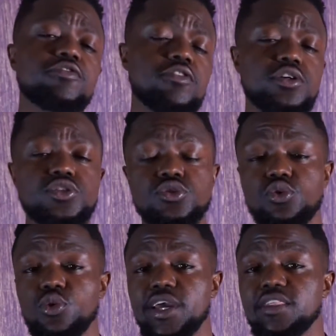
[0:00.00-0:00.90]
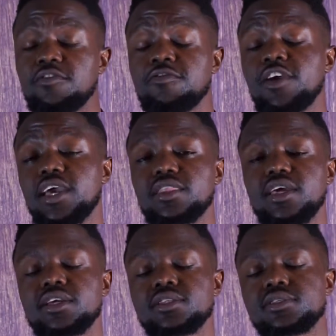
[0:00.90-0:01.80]
versatile and the fact
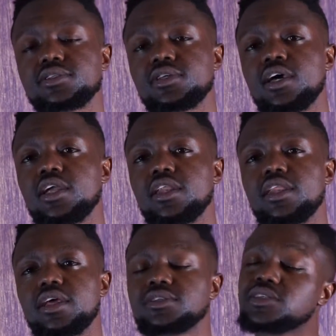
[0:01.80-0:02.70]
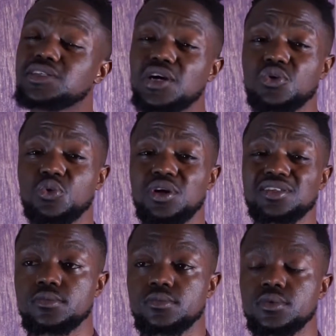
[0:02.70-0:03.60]
that it's subtle,
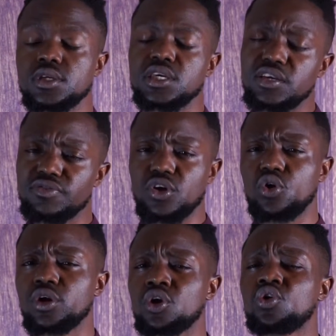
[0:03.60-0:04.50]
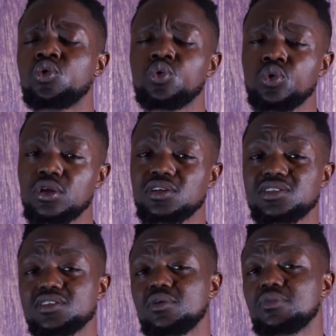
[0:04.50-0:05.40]
even on a cooler
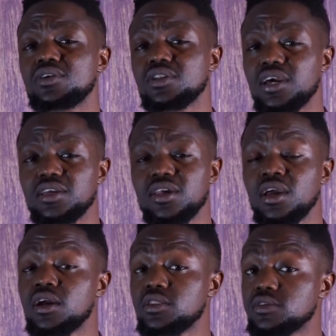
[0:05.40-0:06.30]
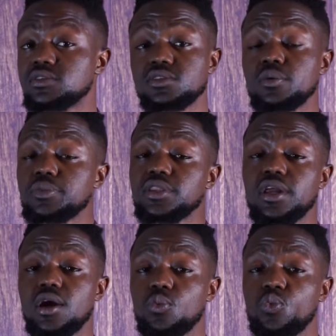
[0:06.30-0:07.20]
summer night, this is something
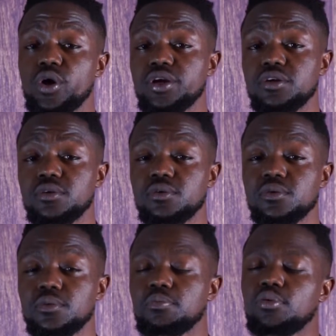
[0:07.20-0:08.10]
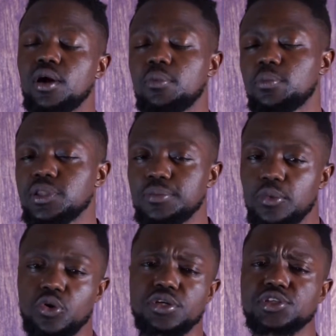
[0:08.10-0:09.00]
that I would wear. Probably
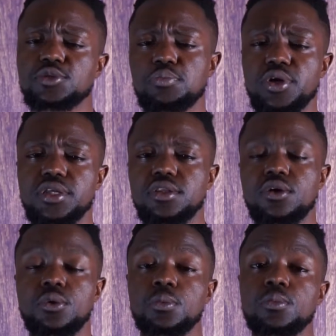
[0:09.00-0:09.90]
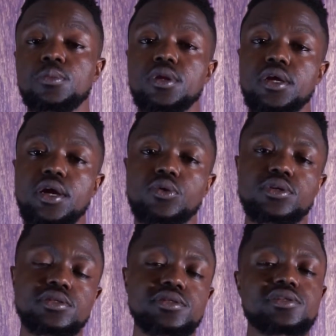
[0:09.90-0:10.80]
more in the spring though. Now,
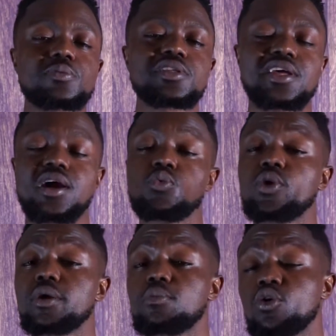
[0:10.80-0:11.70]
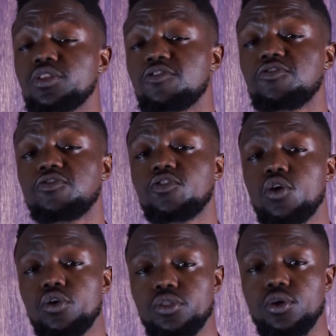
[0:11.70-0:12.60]
this is something that I wear more in the
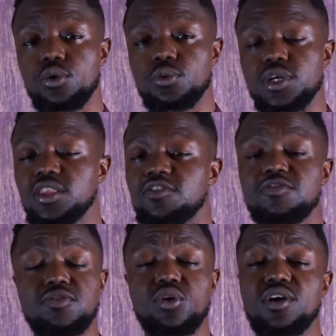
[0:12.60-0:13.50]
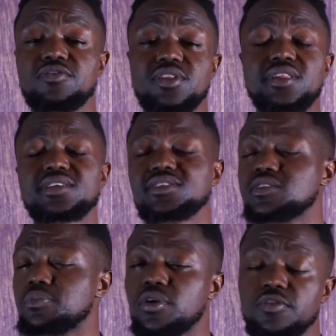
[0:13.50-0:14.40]
fall though. In the fall, I feel like this
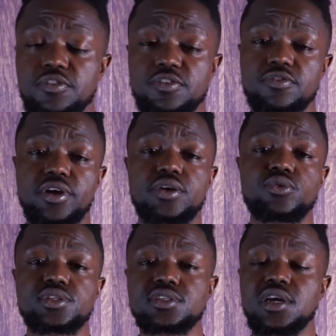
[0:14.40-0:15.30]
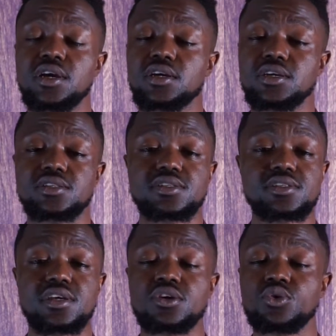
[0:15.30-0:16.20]
is a perfect fragrance. It's
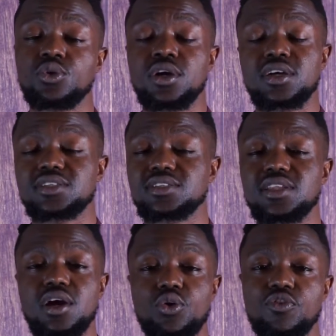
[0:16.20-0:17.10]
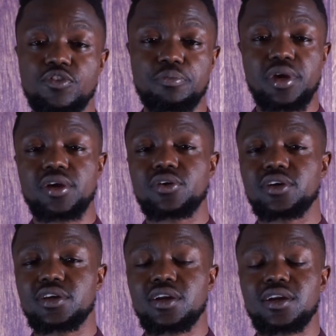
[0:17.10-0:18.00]
subtle, it's not
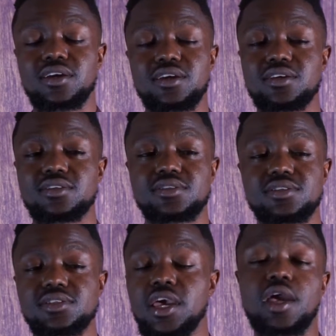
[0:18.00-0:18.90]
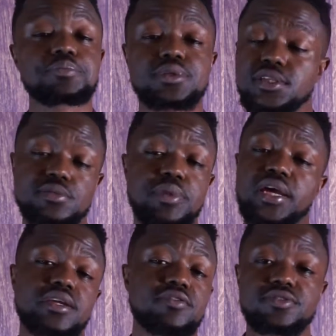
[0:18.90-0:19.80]
overbearing, it's it's
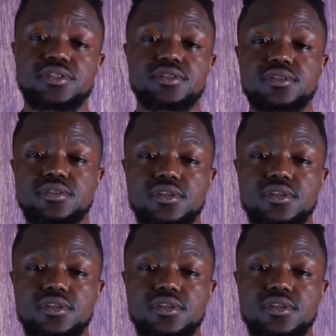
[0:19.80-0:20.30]
magnificent